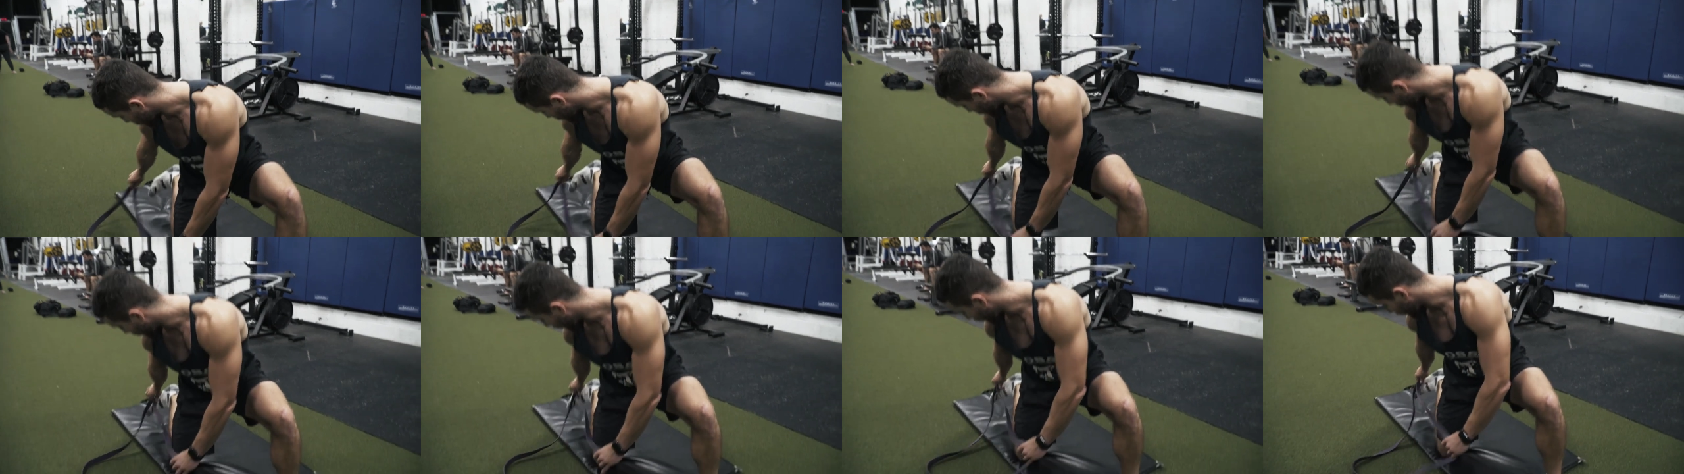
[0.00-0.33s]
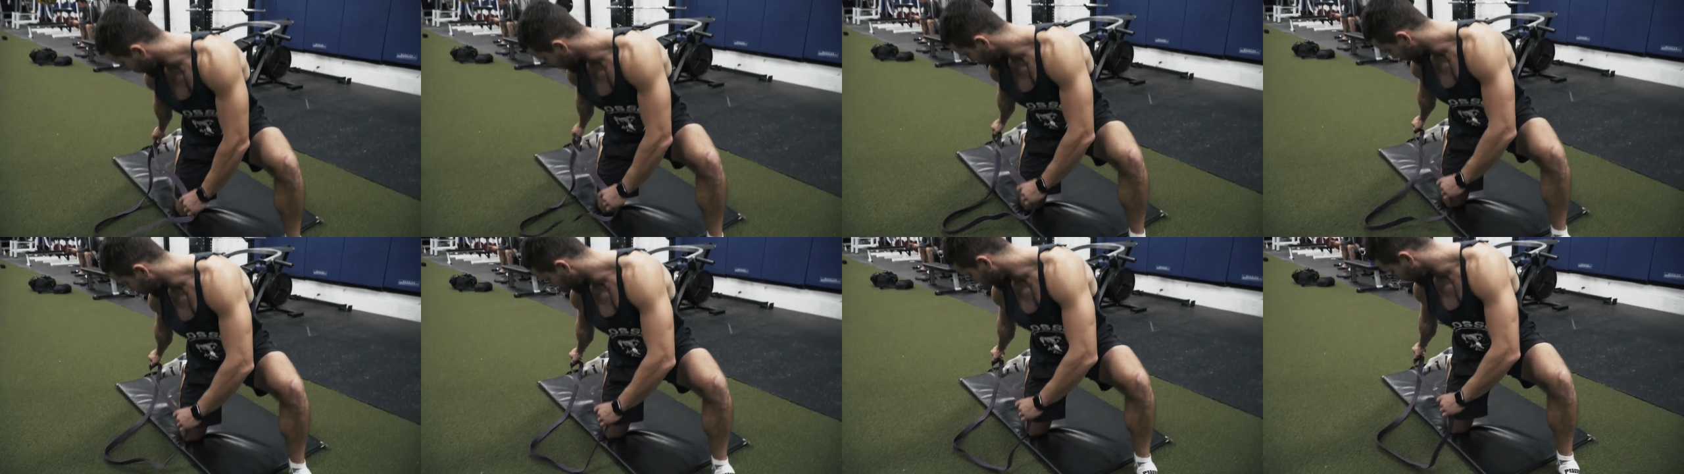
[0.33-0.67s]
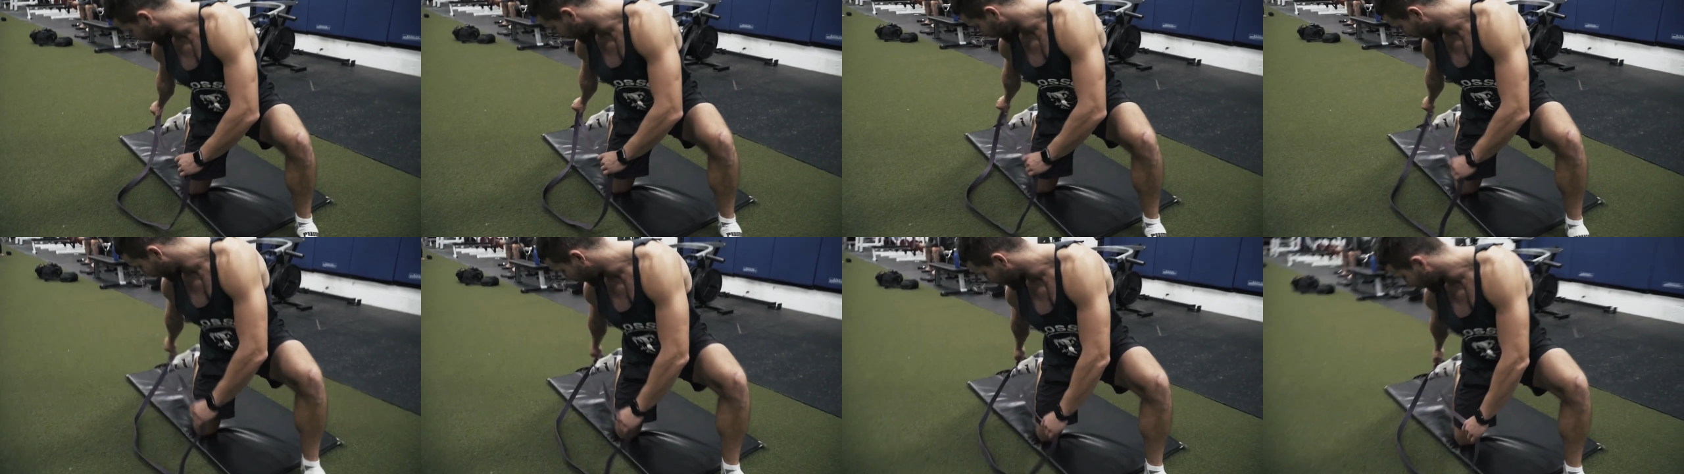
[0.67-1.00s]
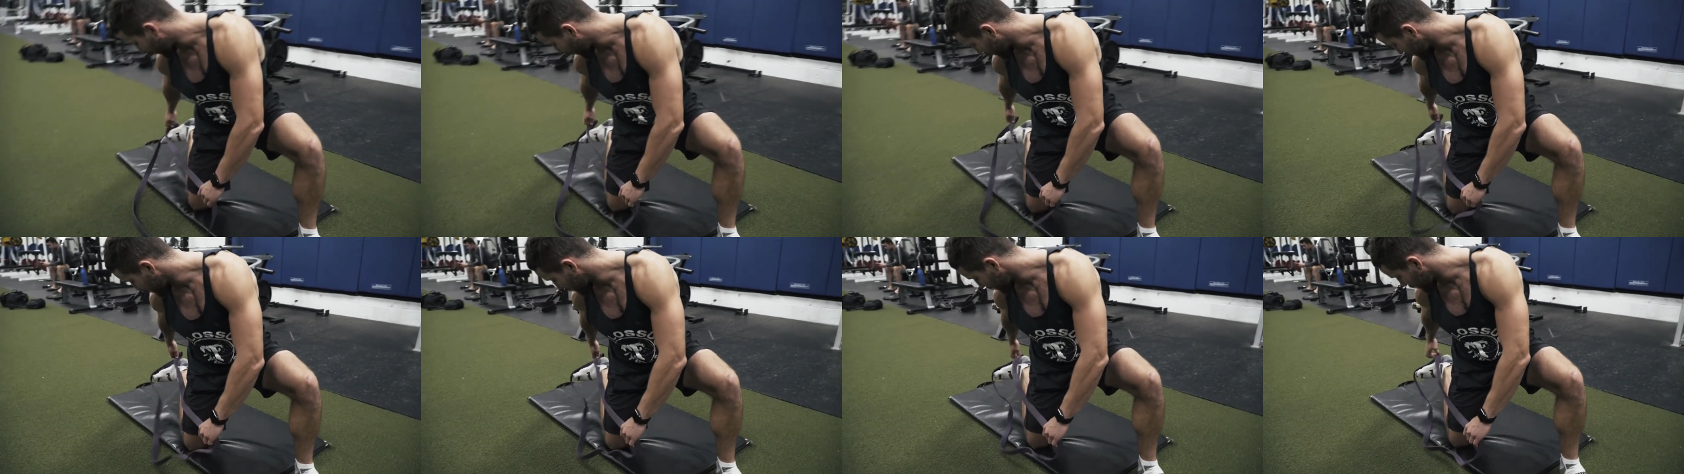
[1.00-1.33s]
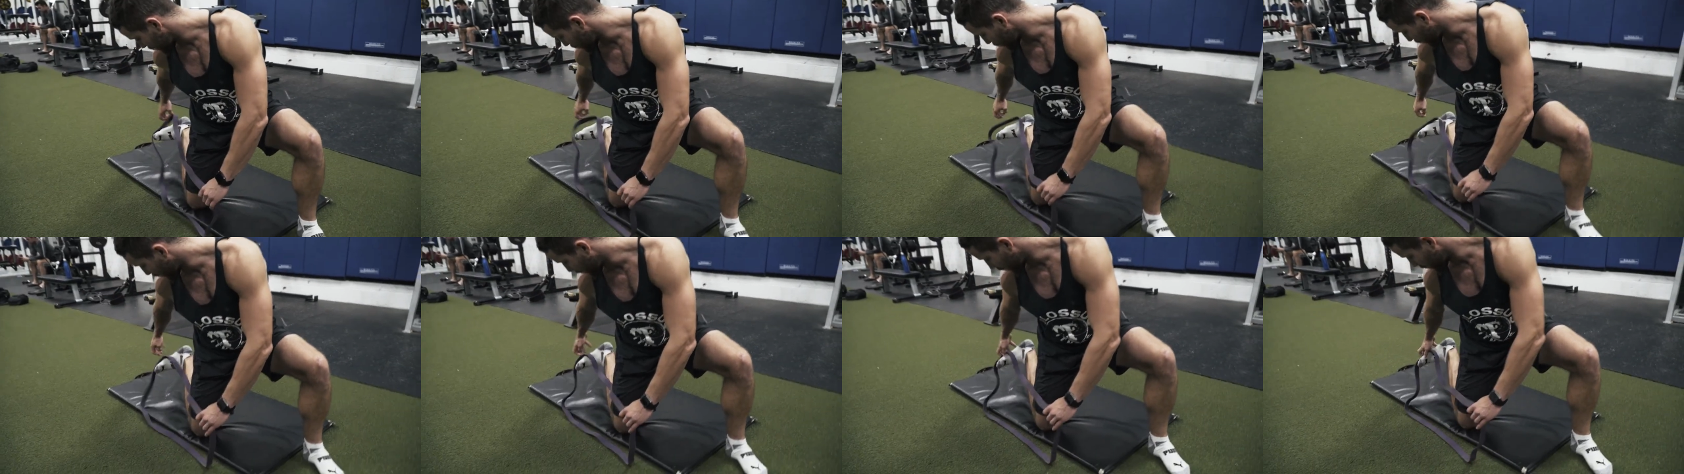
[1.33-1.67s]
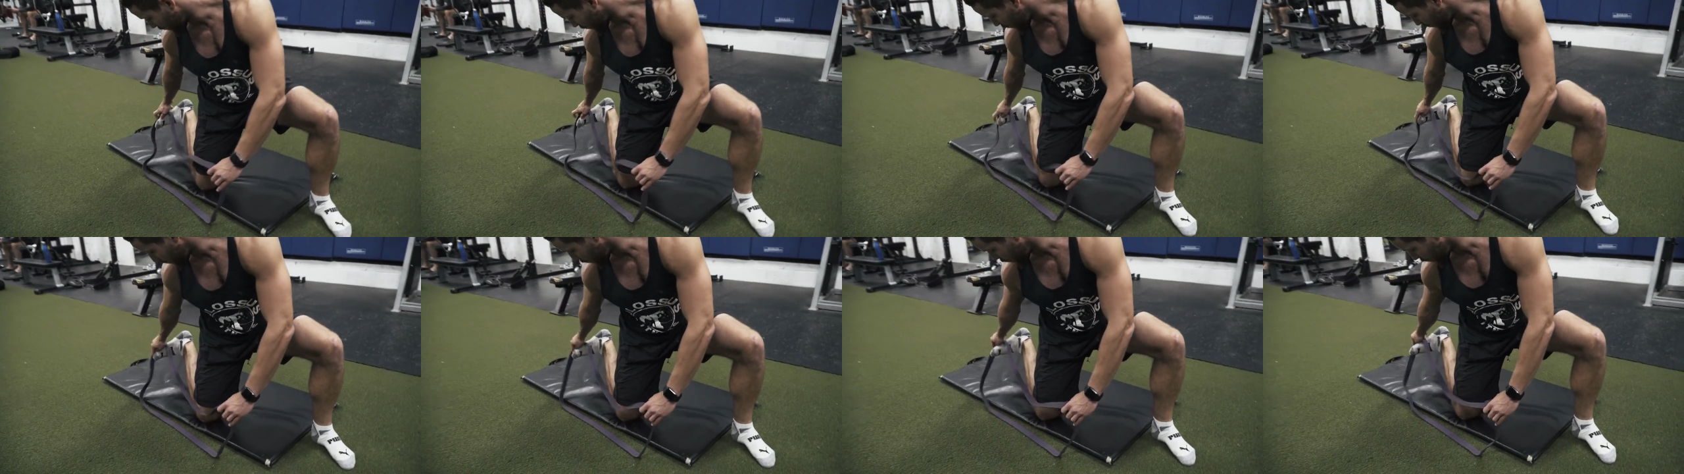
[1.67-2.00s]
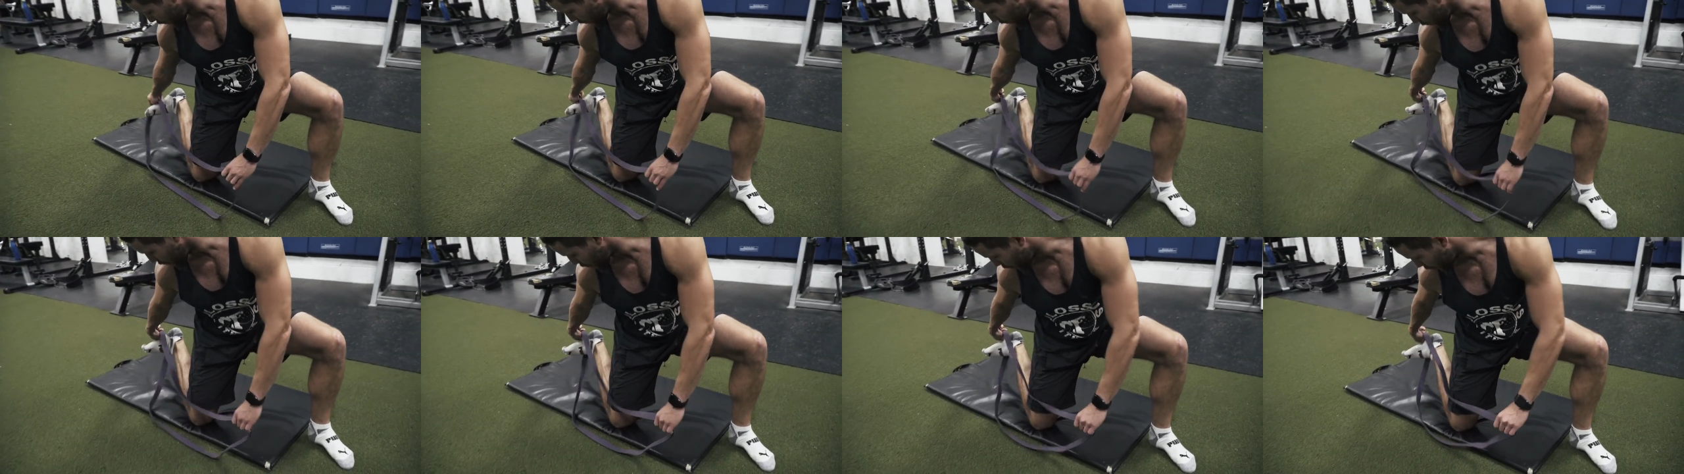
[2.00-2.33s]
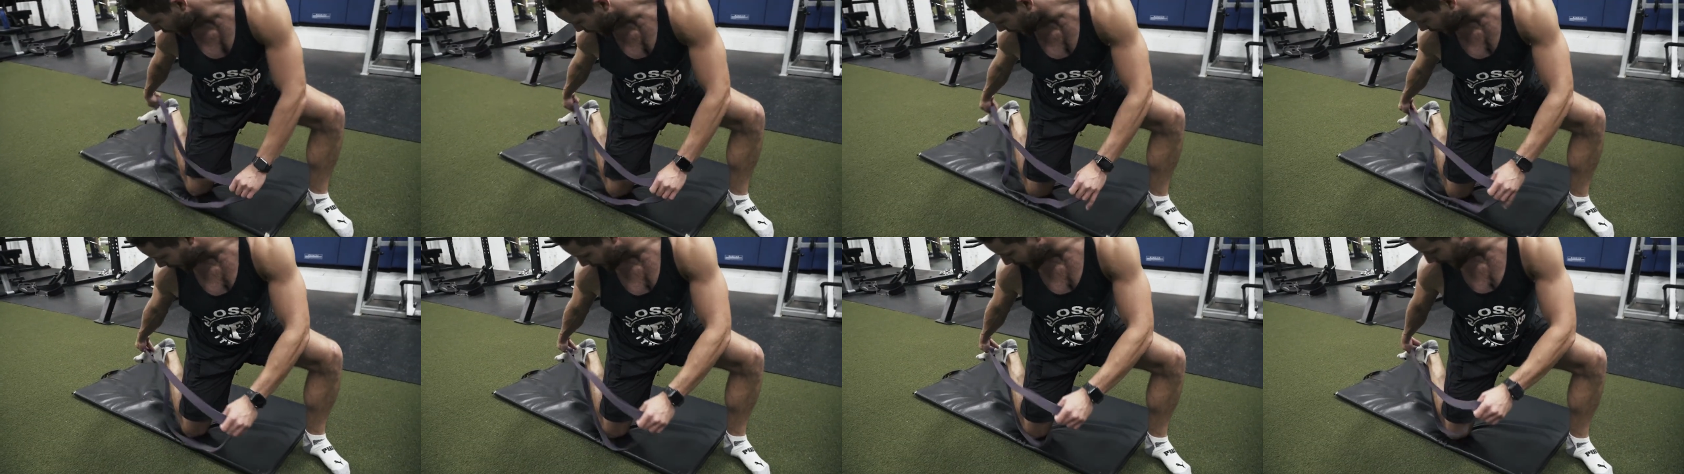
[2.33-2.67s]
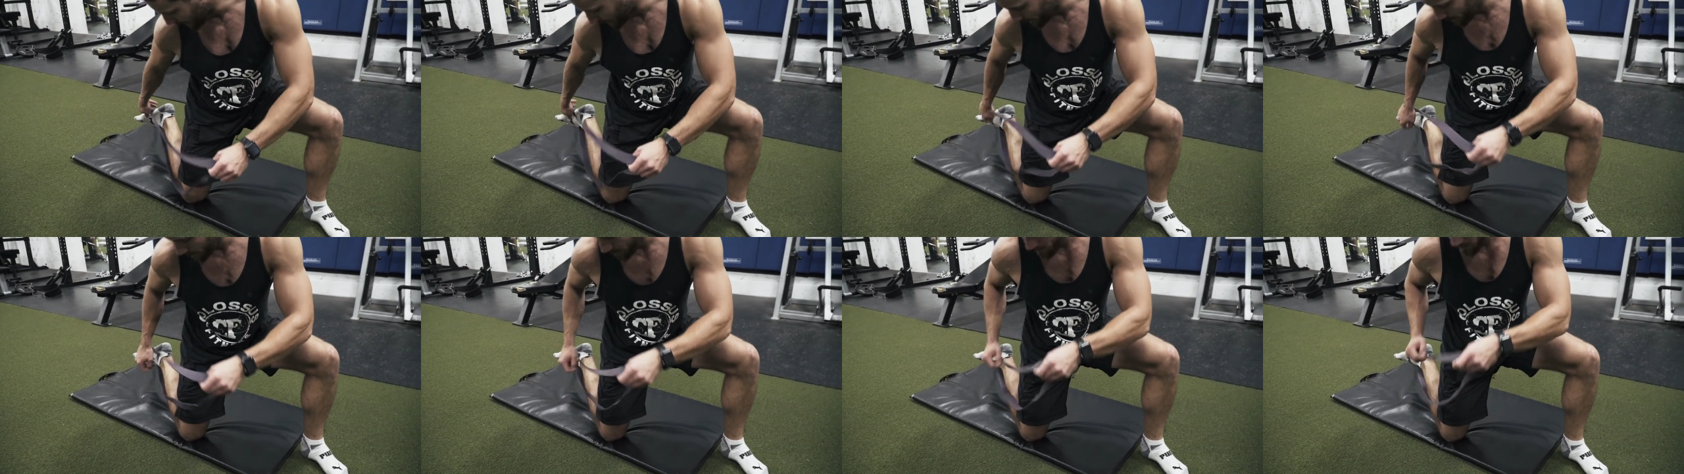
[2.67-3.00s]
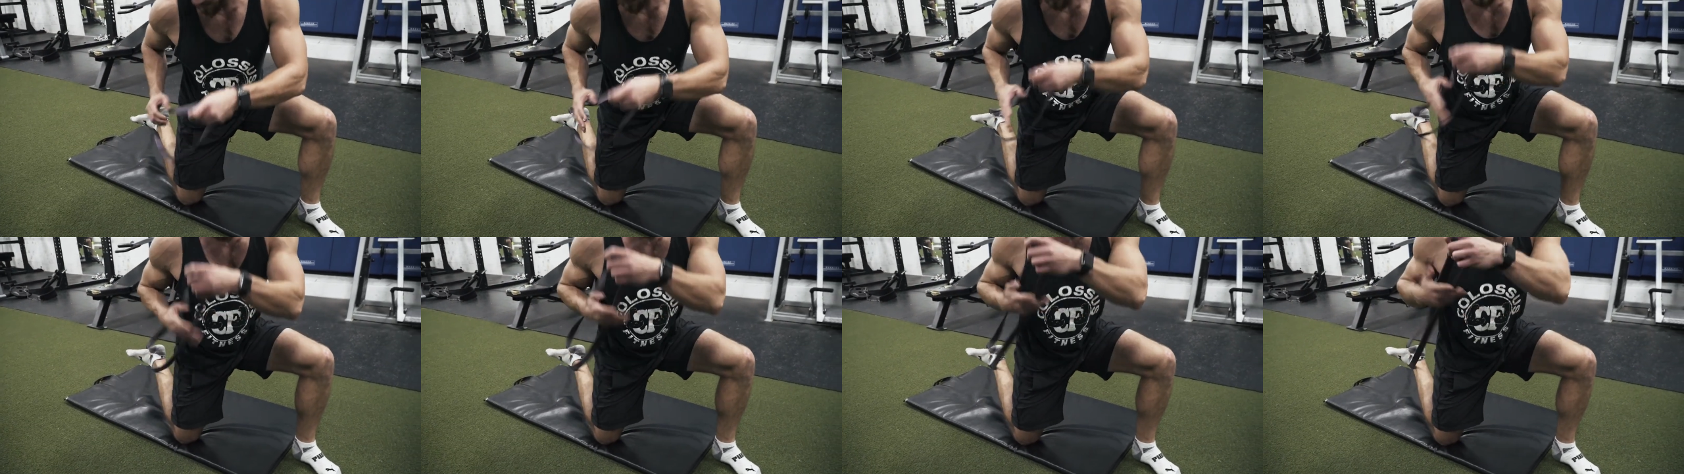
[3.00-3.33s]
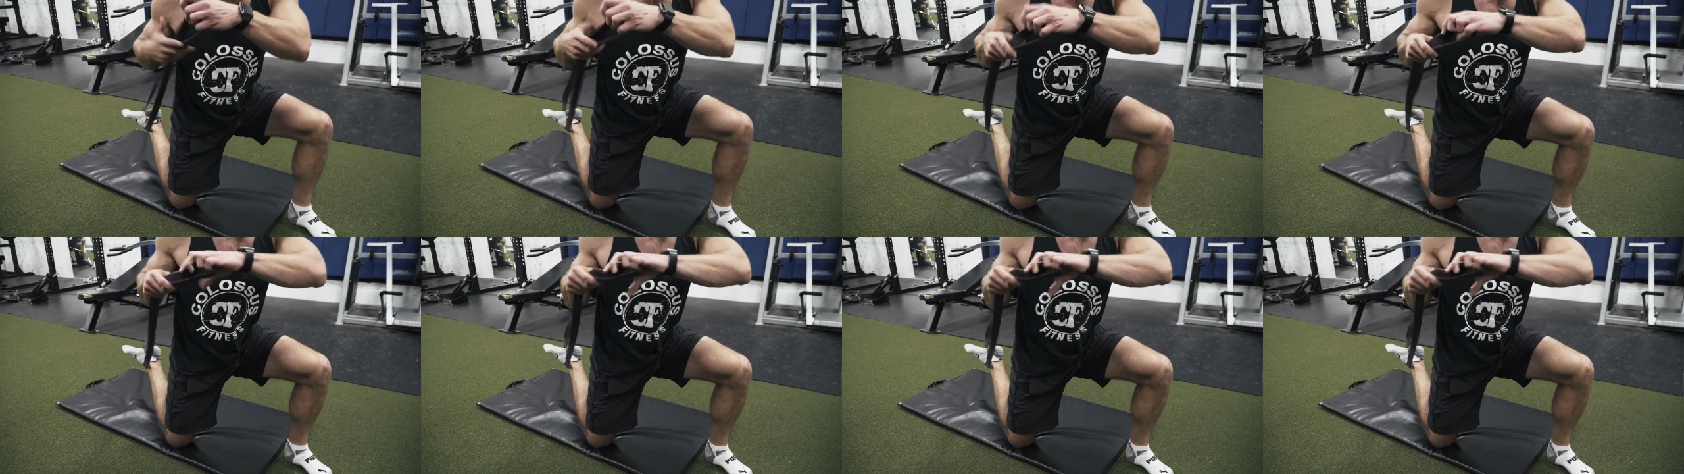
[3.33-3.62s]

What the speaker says: Nobody's mouth can be seen.